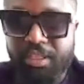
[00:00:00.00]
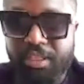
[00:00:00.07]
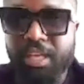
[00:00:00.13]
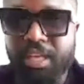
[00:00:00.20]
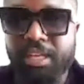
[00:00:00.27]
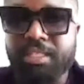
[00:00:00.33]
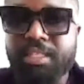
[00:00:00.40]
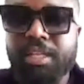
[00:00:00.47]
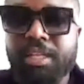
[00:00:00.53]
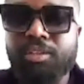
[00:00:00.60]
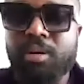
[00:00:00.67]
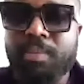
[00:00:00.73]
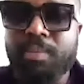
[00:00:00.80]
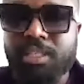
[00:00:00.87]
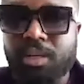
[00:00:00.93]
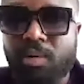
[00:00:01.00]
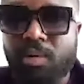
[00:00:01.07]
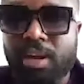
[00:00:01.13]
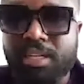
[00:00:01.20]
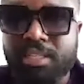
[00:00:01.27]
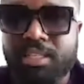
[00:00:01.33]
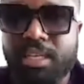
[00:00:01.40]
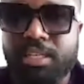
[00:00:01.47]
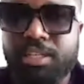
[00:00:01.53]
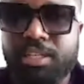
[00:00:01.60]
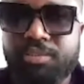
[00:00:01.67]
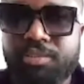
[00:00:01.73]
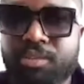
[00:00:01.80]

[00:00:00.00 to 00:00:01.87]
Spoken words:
then St. Thomas Aquinas Secondary